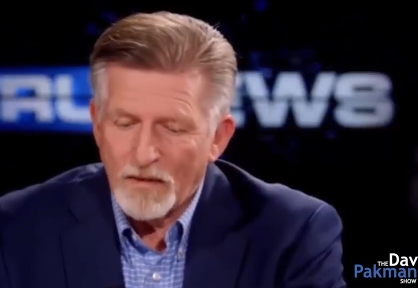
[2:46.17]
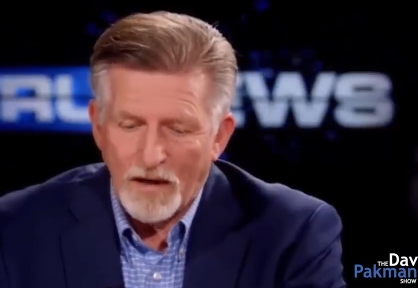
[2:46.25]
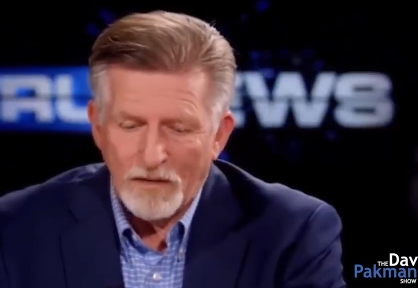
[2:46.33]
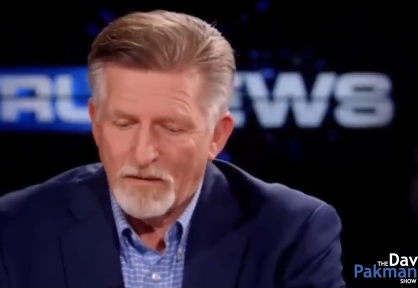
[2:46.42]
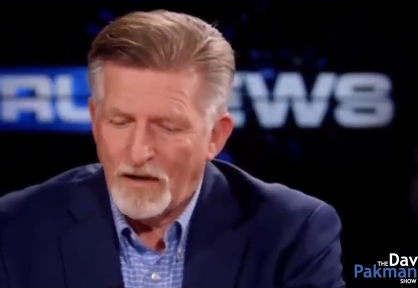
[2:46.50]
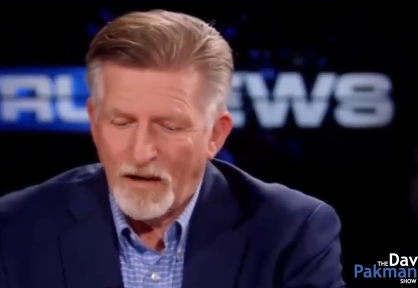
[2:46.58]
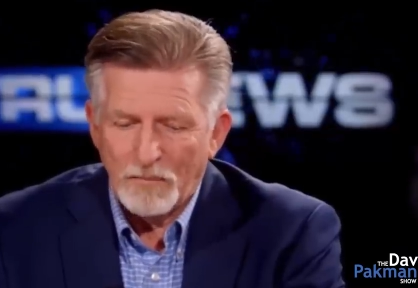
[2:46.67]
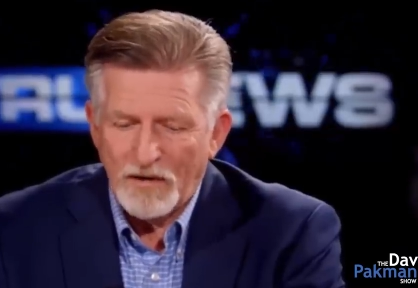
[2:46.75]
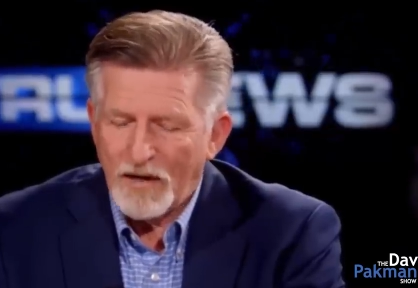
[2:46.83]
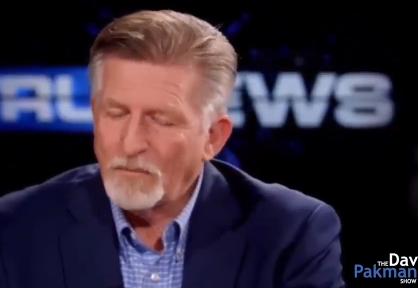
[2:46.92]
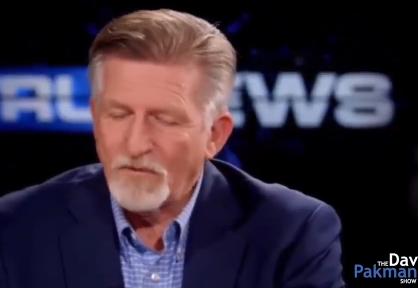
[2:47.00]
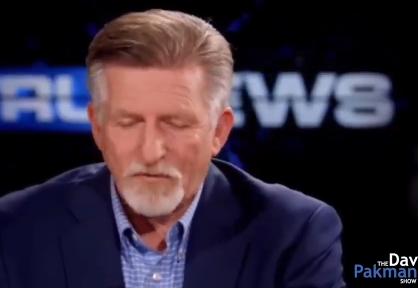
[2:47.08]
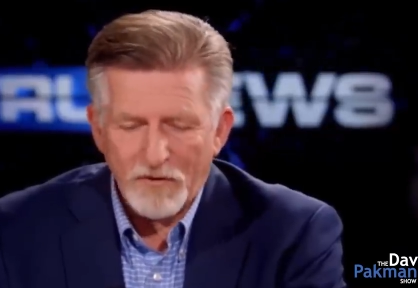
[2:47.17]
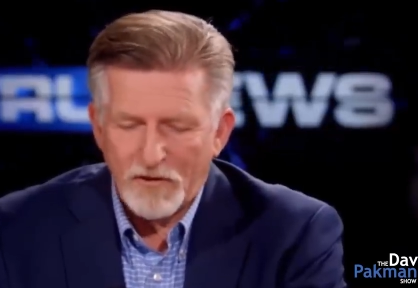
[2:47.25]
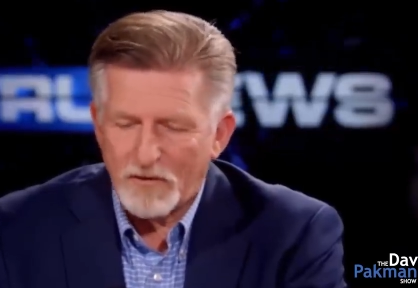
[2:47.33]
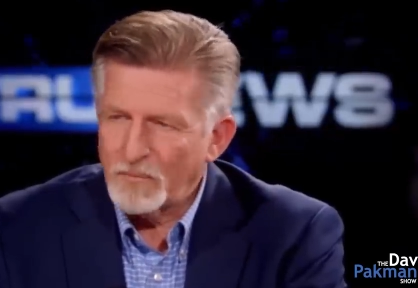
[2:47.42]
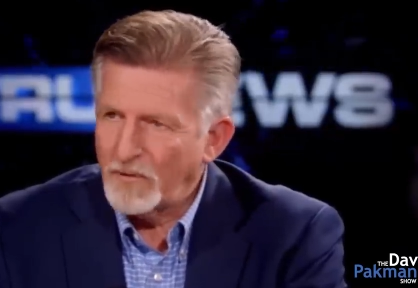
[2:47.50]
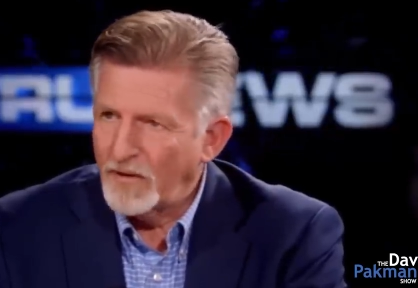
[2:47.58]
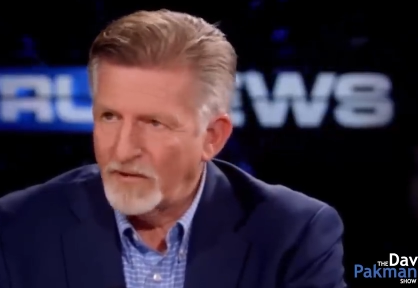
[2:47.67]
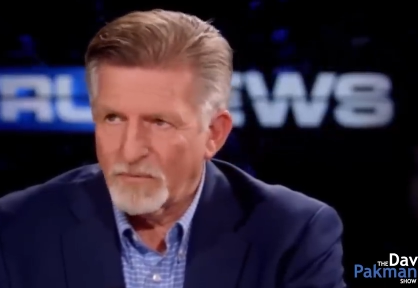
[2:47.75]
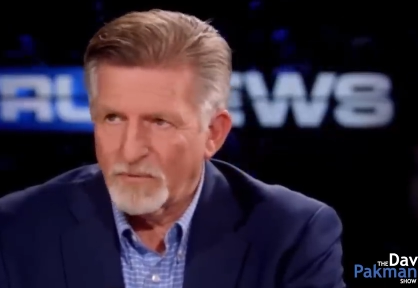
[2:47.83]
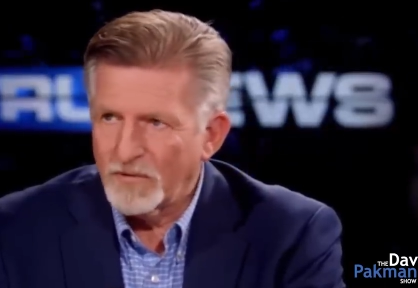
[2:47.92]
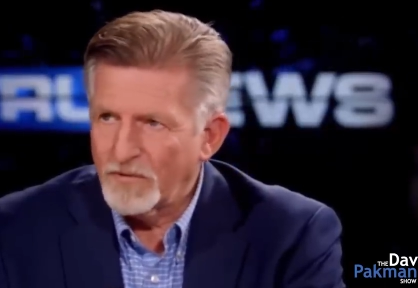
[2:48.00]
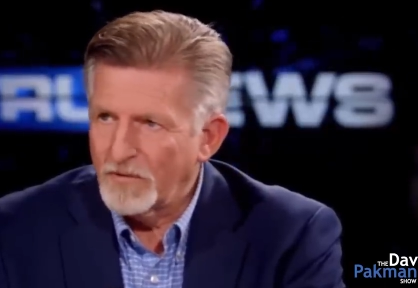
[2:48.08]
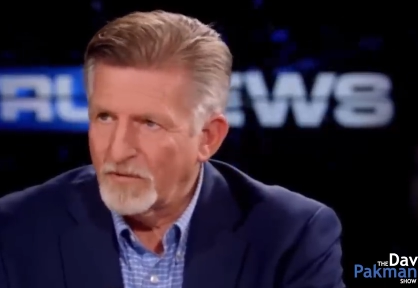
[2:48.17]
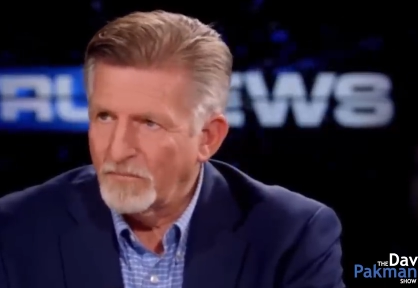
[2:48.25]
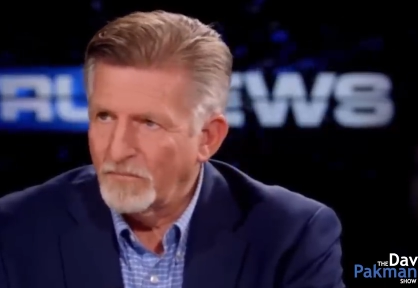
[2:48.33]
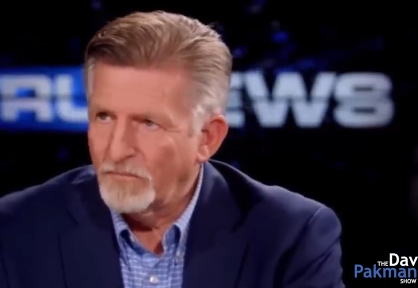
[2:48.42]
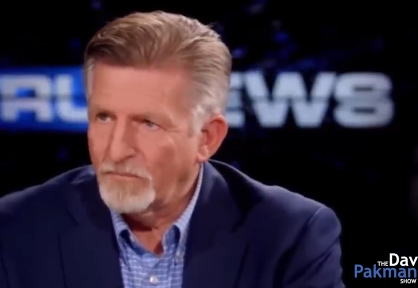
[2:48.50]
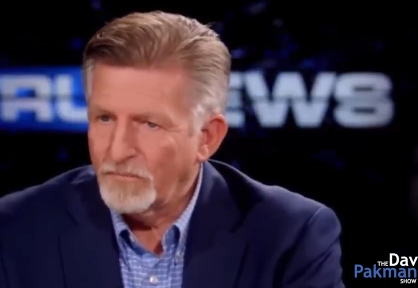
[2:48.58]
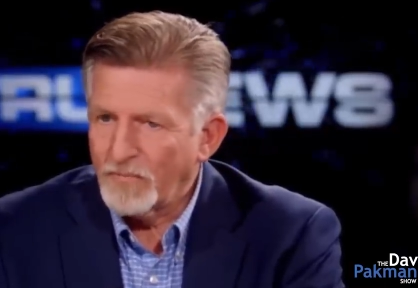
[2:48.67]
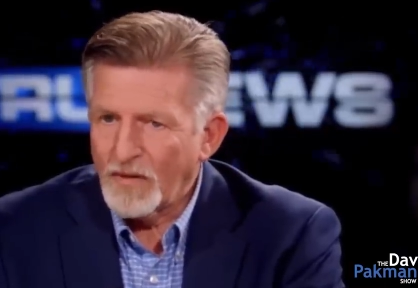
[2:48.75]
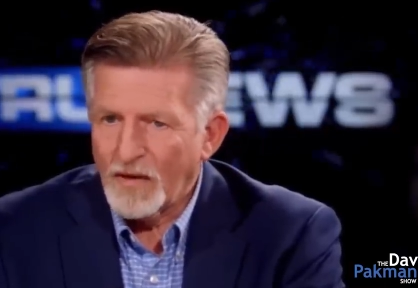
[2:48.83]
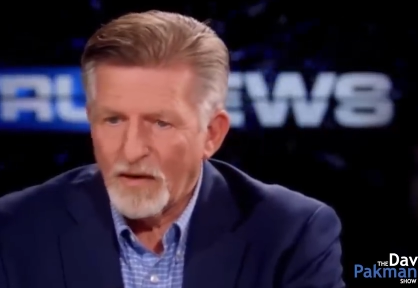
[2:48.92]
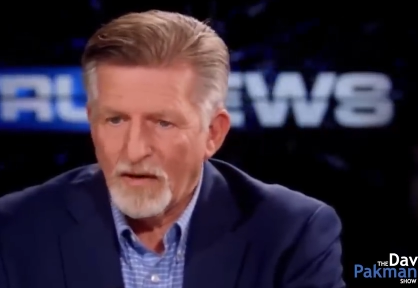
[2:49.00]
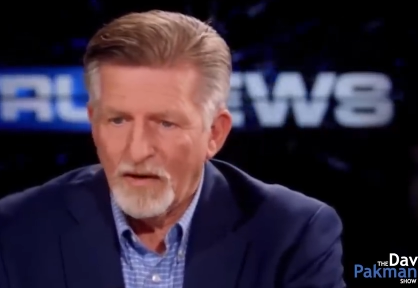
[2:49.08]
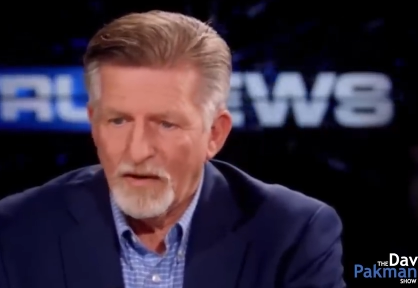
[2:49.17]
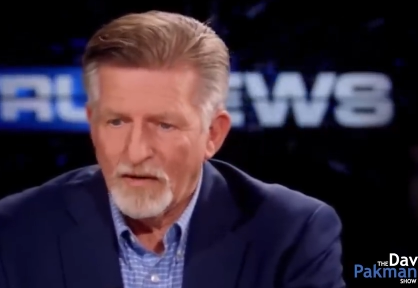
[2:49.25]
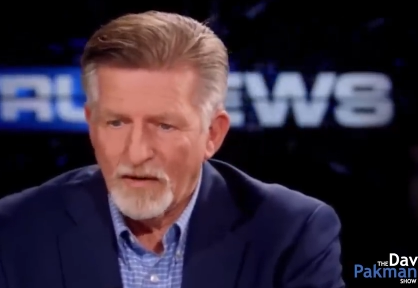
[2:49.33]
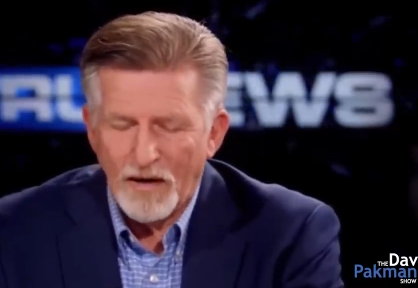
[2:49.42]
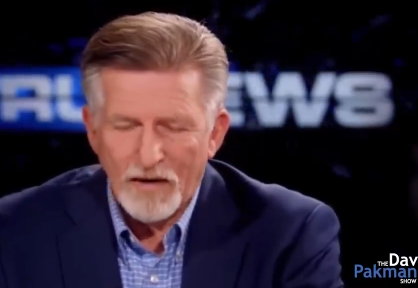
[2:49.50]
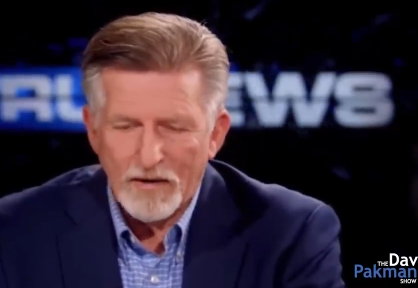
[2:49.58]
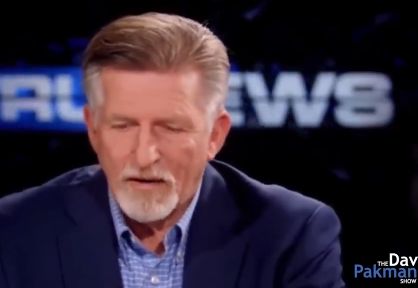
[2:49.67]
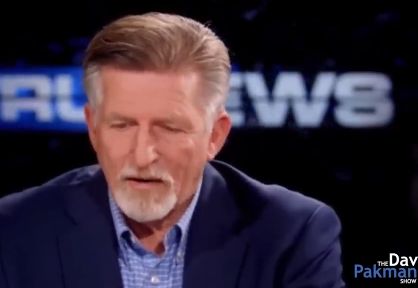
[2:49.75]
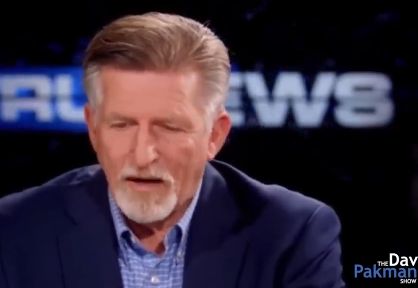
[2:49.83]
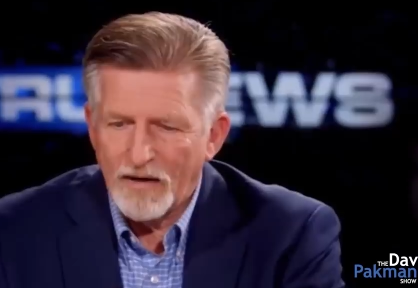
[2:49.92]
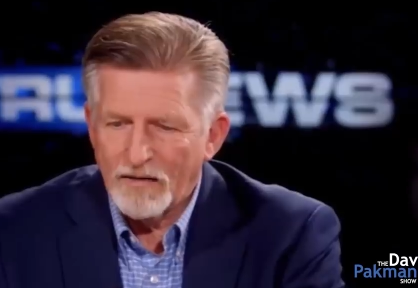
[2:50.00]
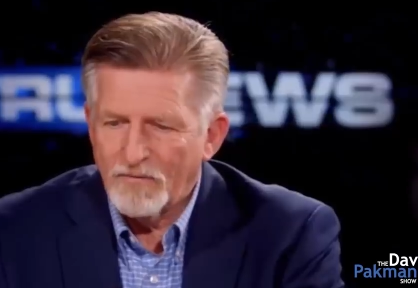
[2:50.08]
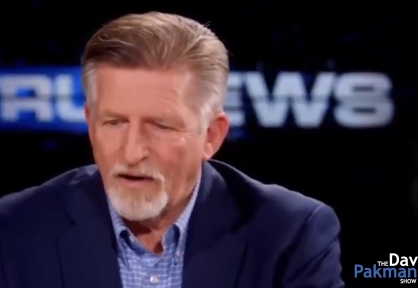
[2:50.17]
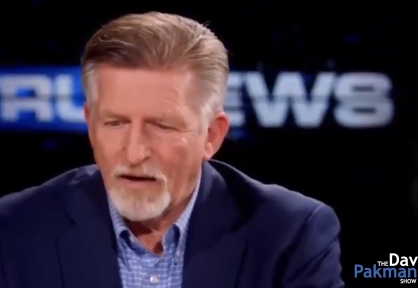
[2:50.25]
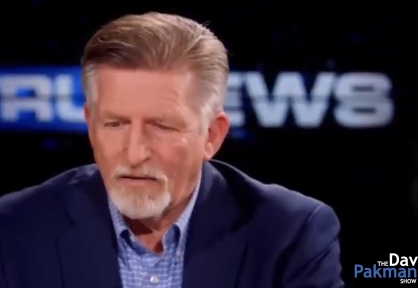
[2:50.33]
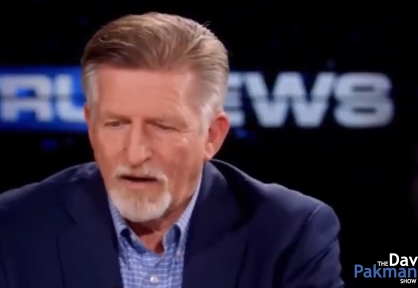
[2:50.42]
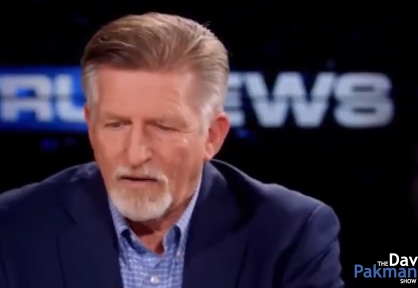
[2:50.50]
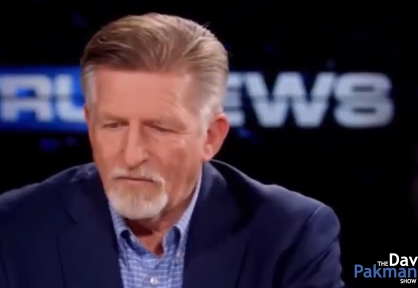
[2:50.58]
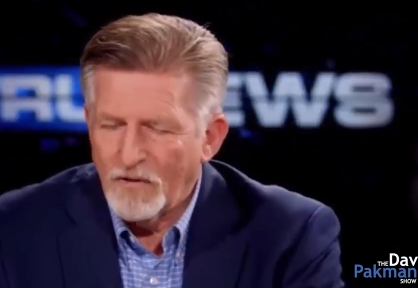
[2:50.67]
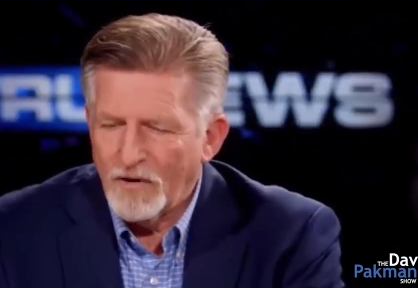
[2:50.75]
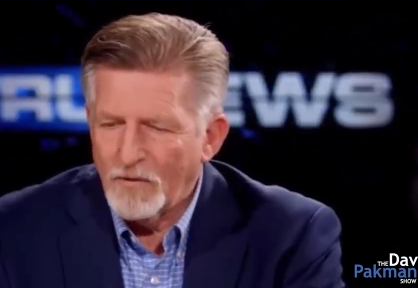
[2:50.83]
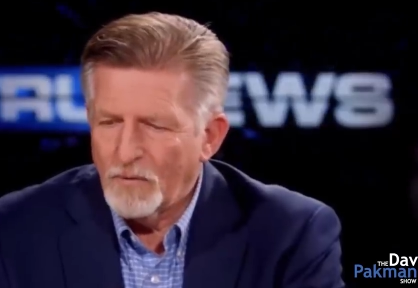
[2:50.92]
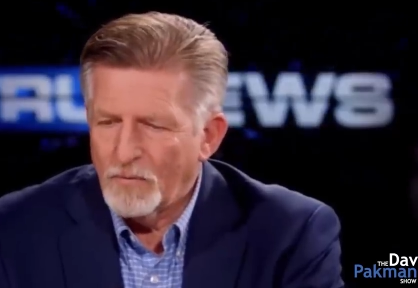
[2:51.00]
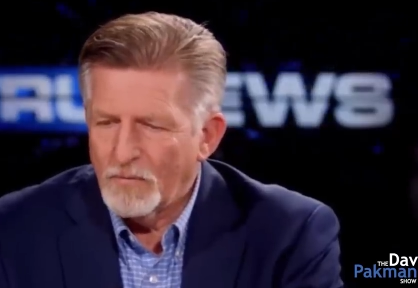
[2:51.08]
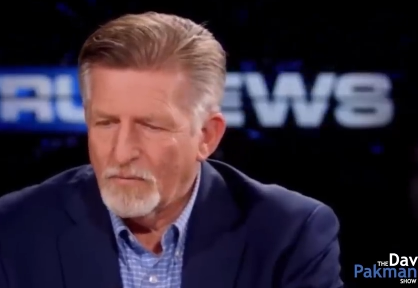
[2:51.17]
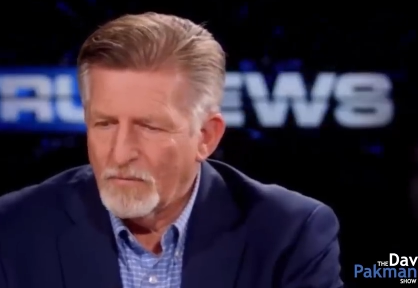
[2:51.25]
Speaker 1: I, I mean, I'm a free enterprise person, and and I I, I have no